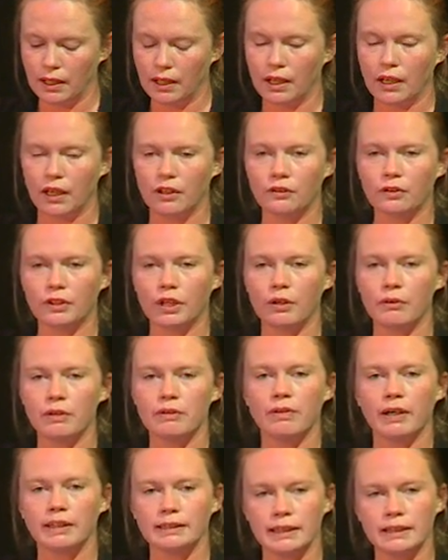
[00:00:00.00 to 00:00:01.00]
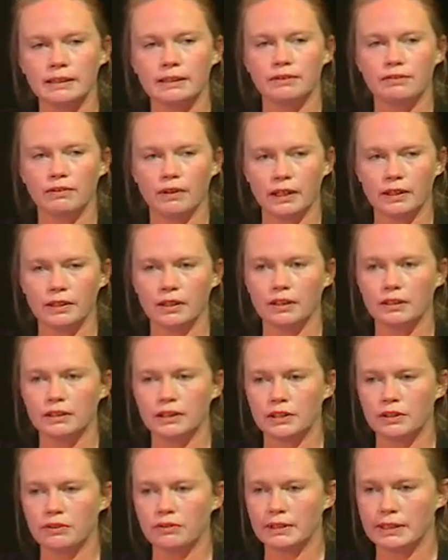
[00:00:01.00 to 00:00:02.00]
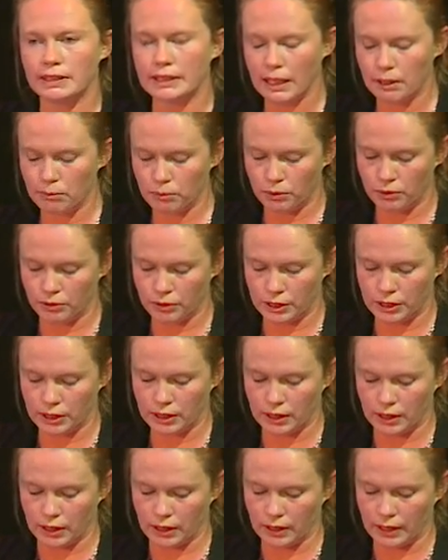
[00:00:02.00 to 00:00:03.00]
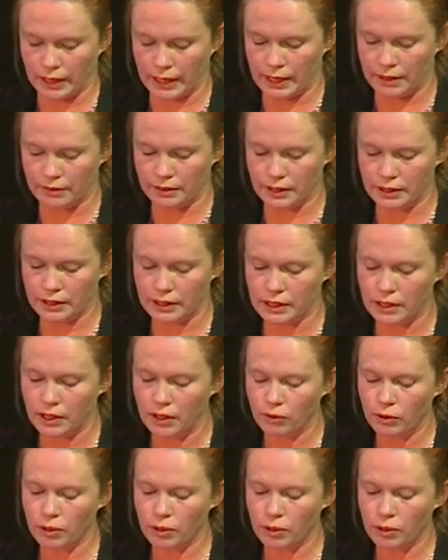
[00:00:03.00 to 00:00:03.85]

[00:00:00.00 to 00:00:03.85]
And although we've identified those as 3 separate areas,